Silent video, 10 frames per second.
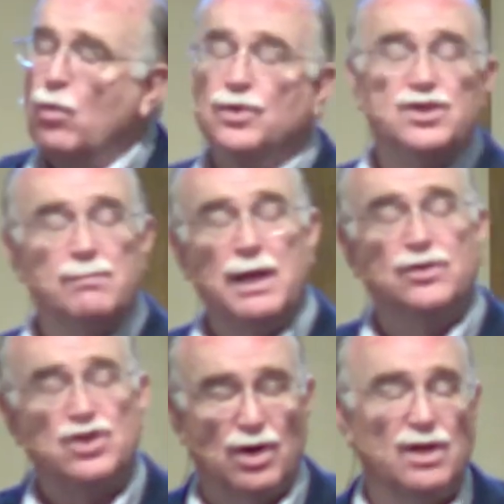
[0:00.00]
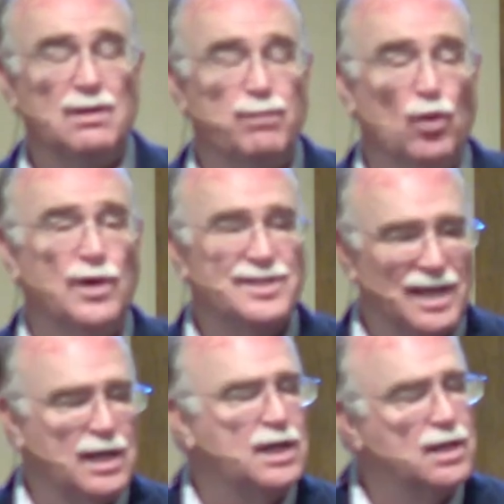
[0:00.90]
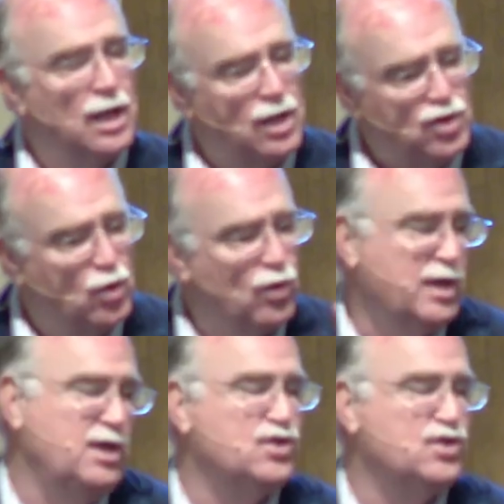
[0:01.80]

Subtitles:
he wants to be a turning point in your